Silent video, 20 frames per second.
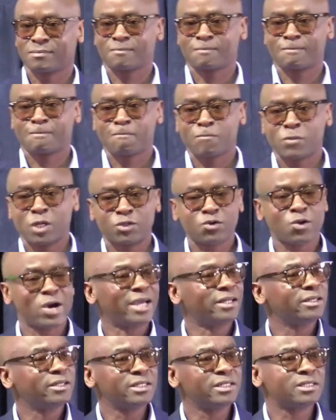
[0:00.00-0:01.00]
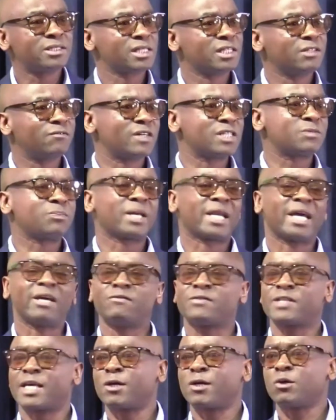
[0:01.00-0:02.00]
So, and these investment life
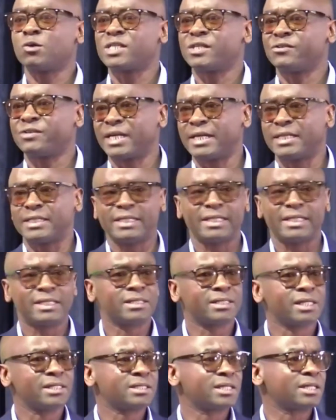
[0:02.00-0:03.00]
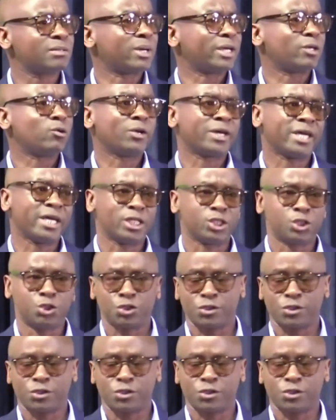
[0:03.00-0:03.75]
cycles are really dictated by your age.